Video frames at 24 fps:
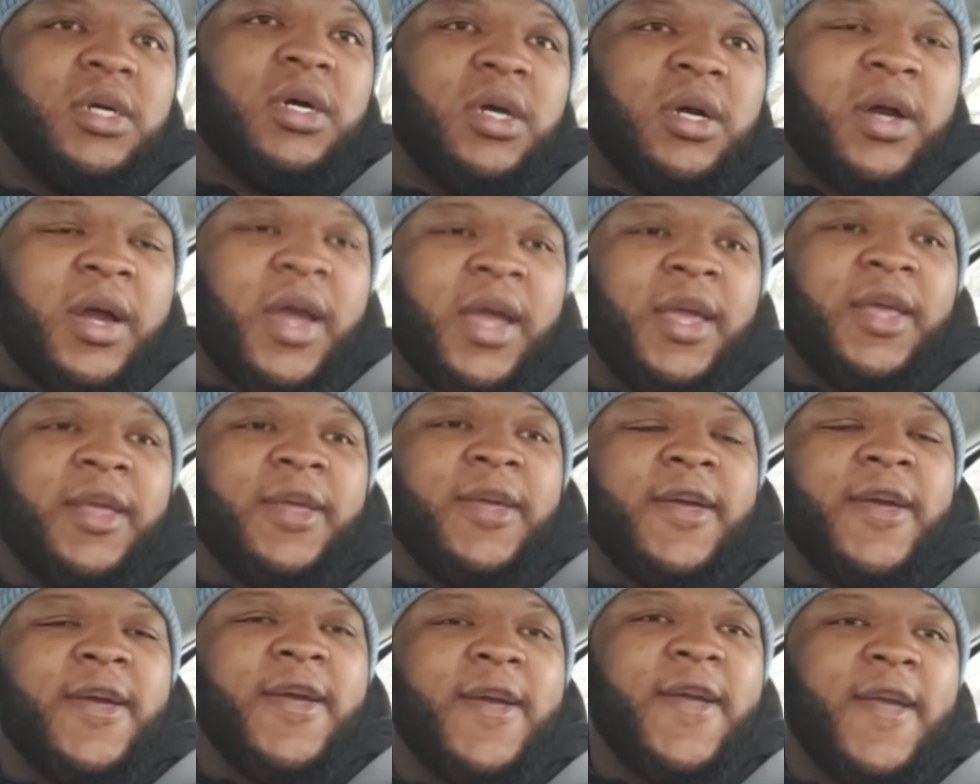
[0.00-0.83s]
All right.
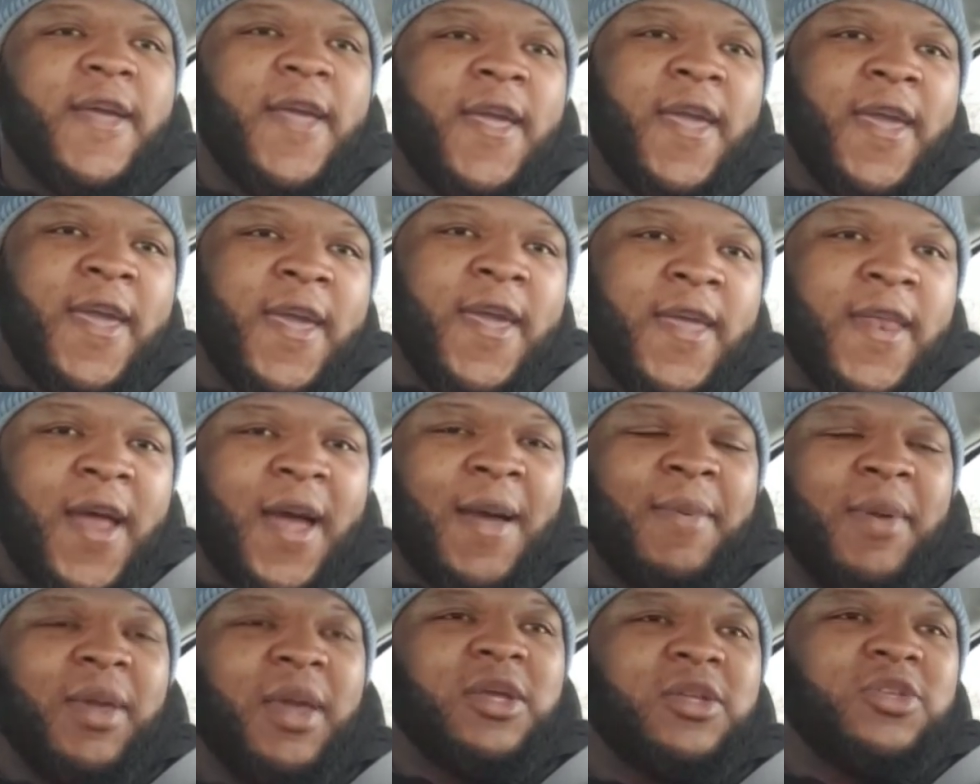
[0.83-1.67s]
And
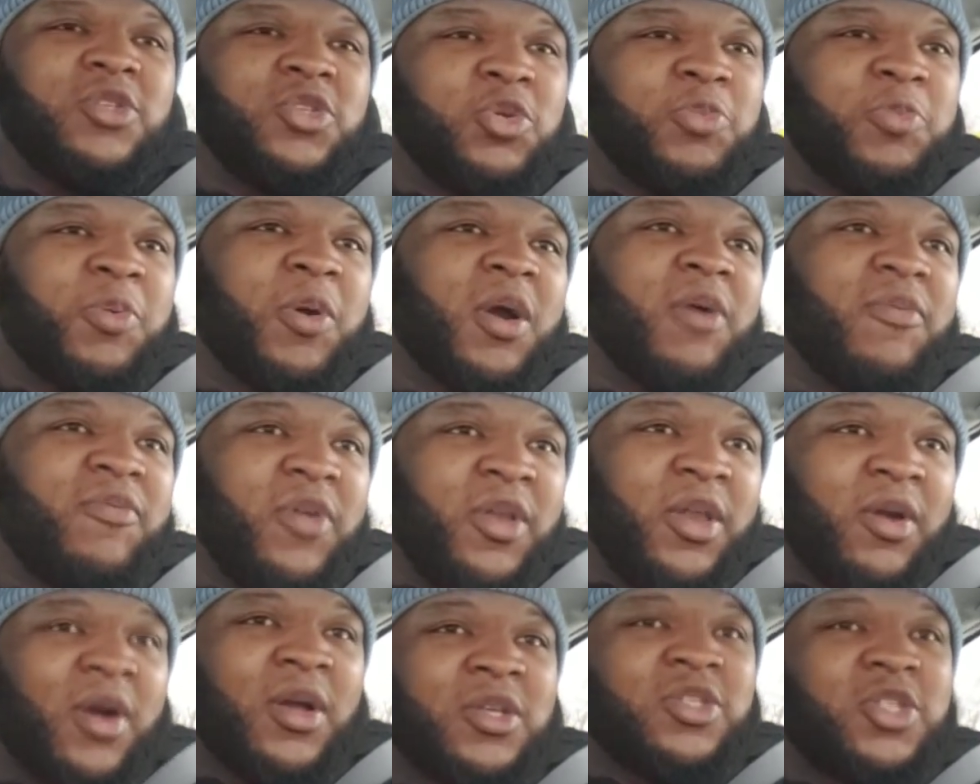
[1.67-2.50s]
I make a two-part
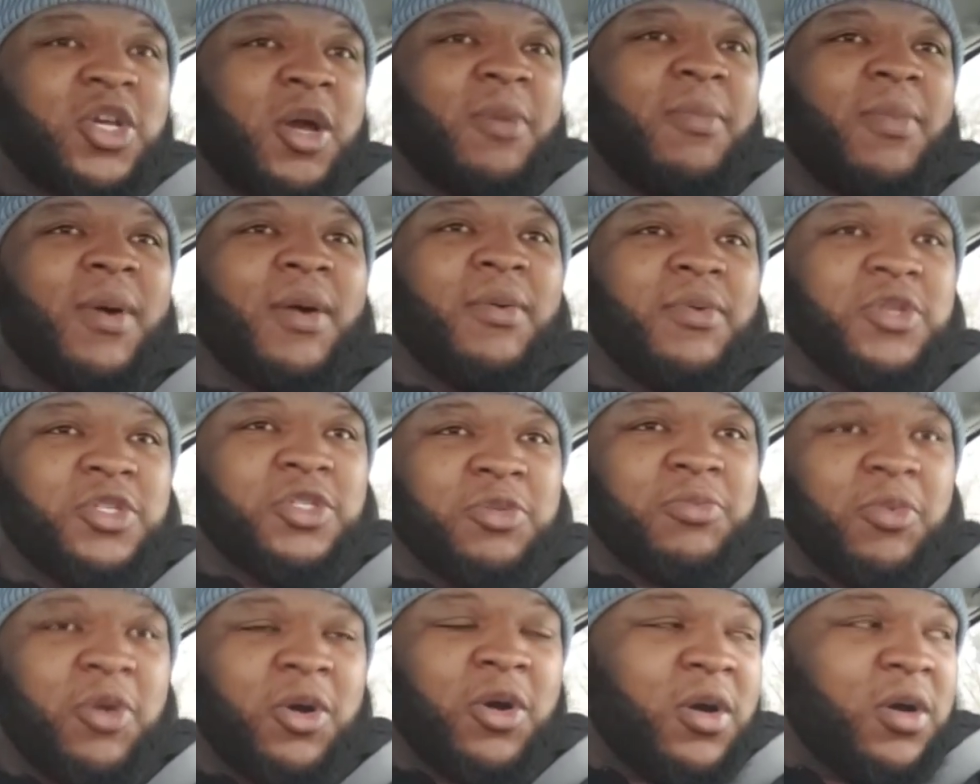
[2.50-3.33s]
video. I'll talk about what
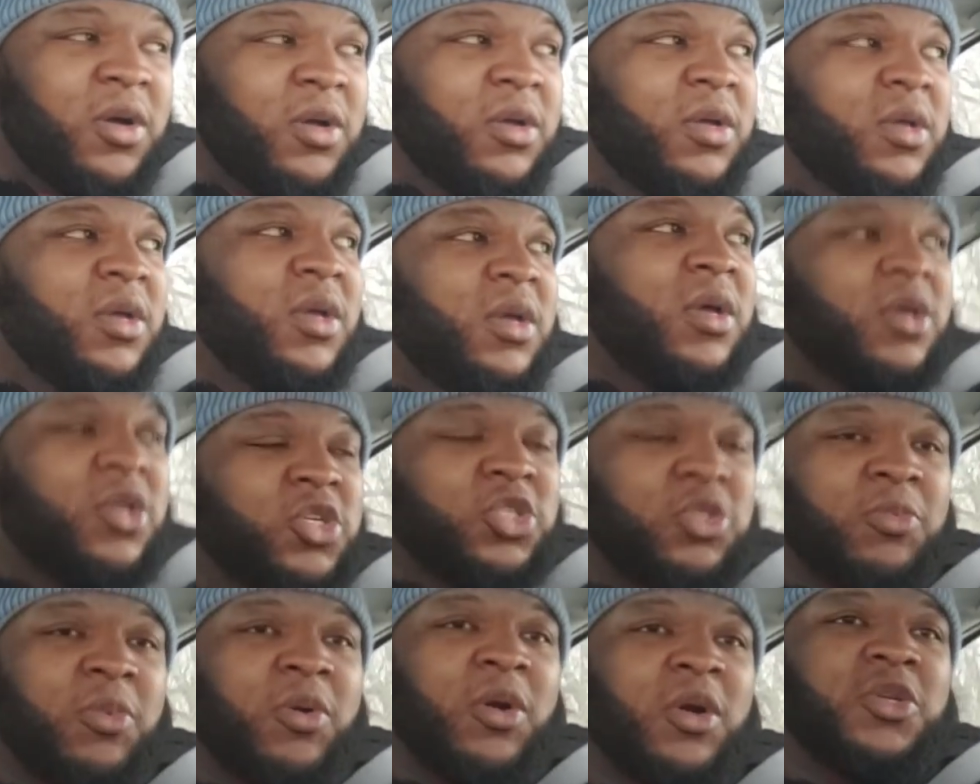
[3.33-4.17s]
Jermall
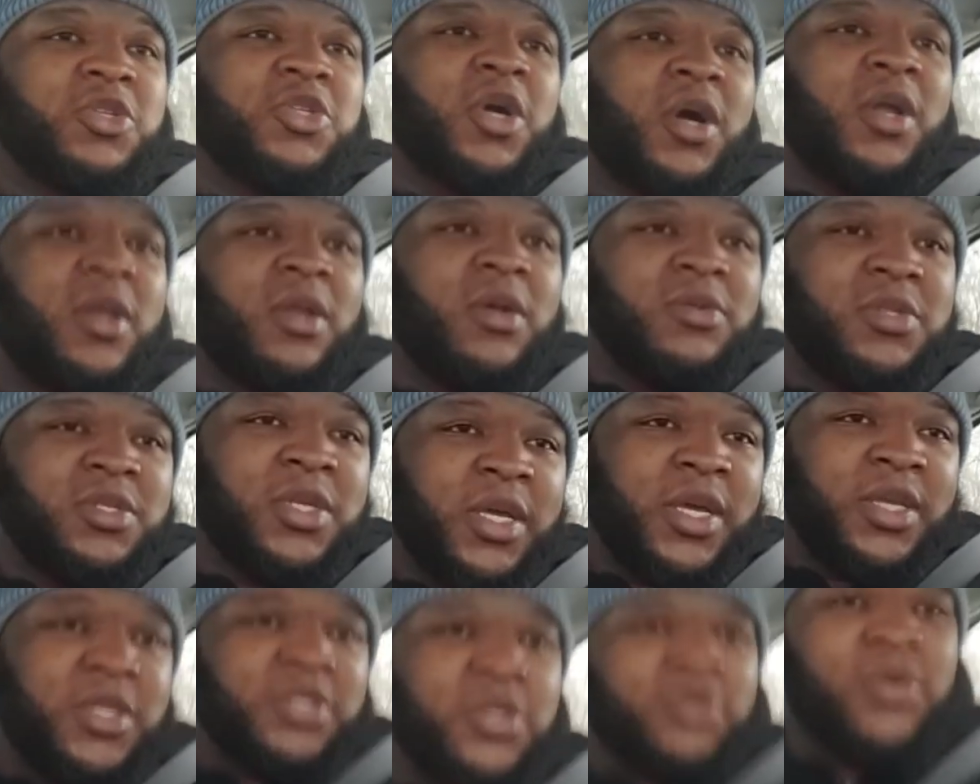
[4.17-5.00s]
Charlo
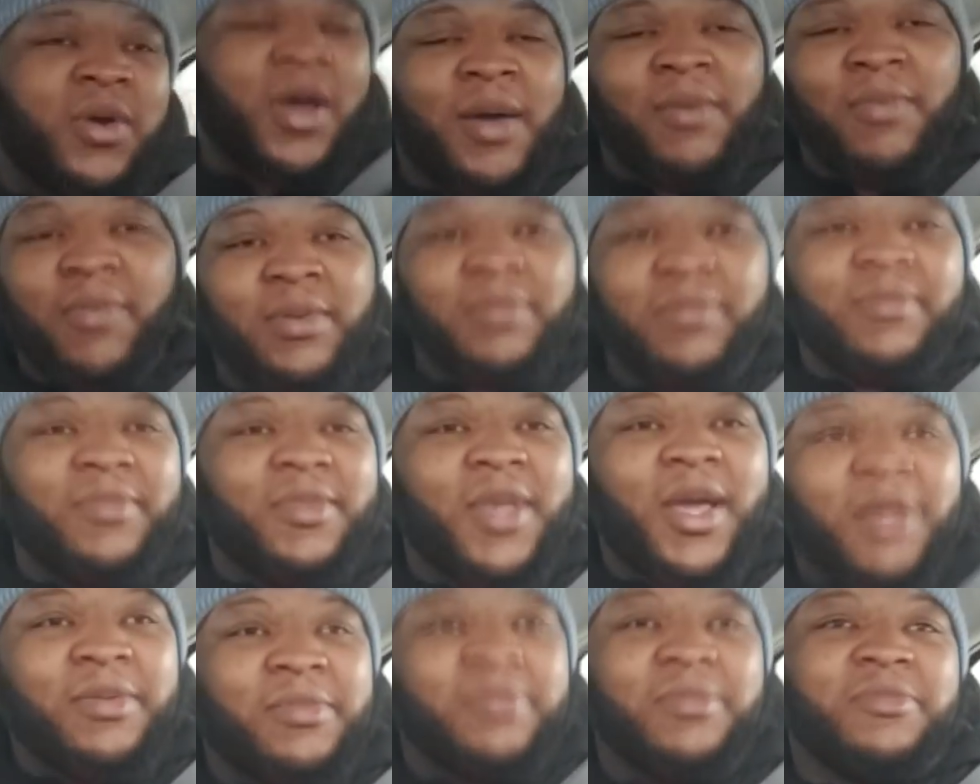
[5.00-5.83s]
said, too.
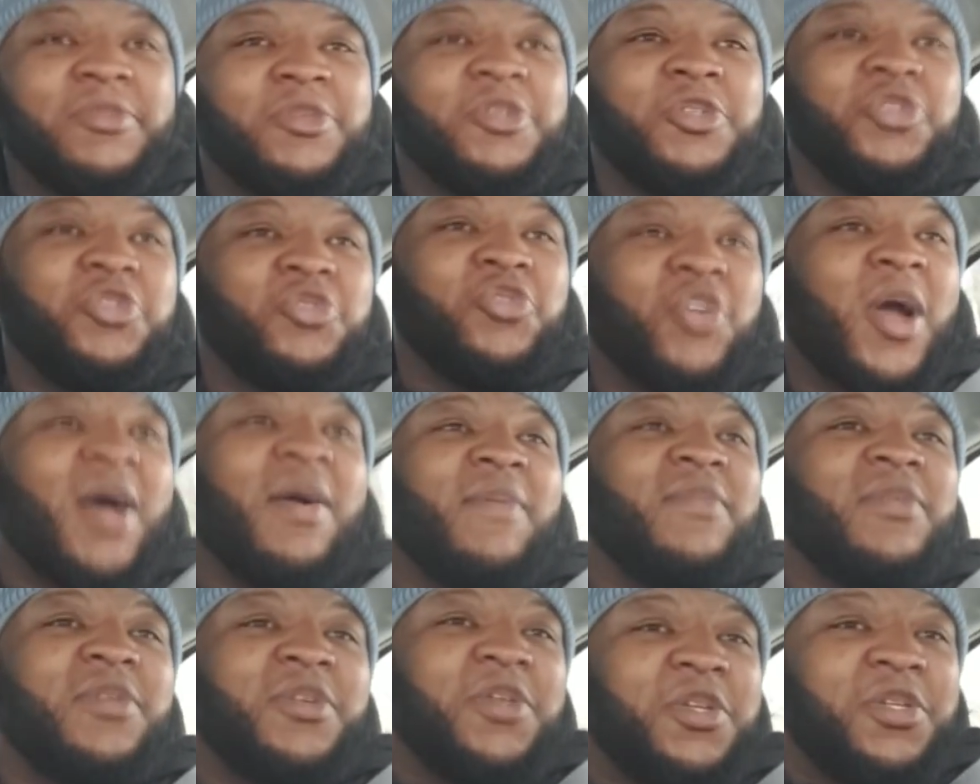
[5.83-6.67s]

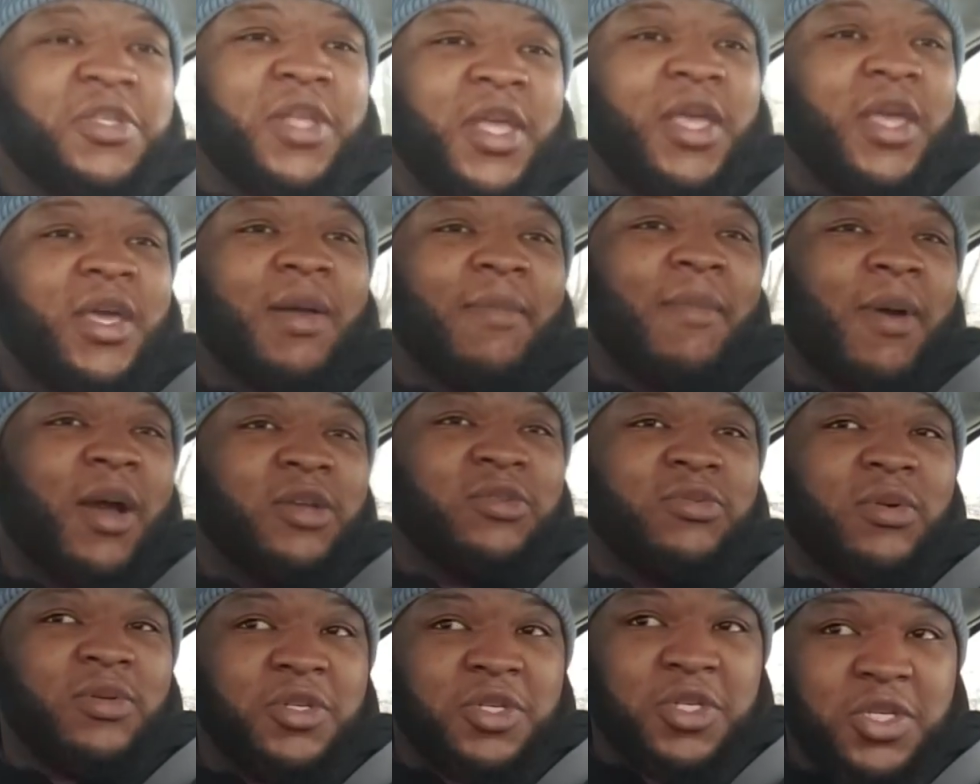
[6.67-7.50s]
I just think I might
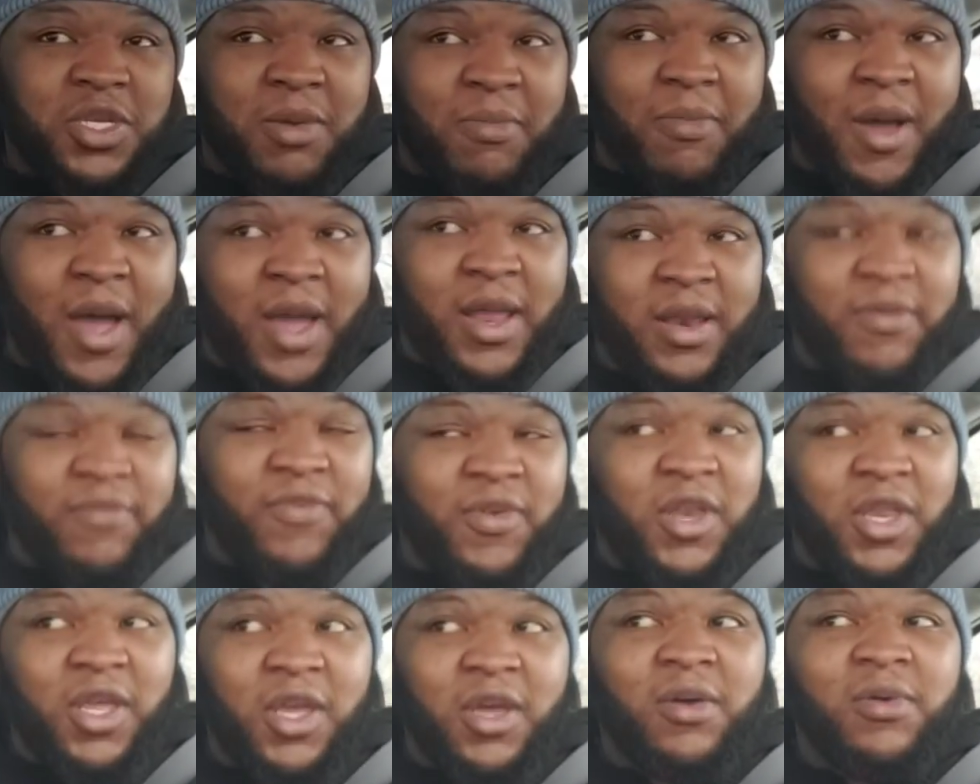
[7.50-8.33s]
as well just combine the
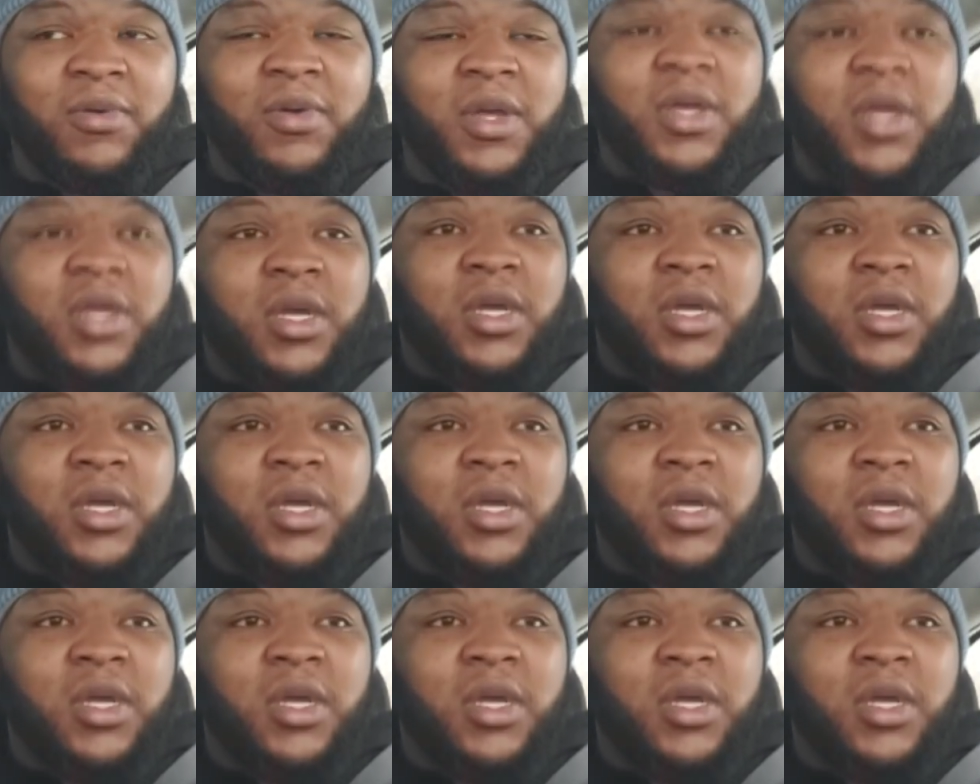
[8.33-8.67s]
video.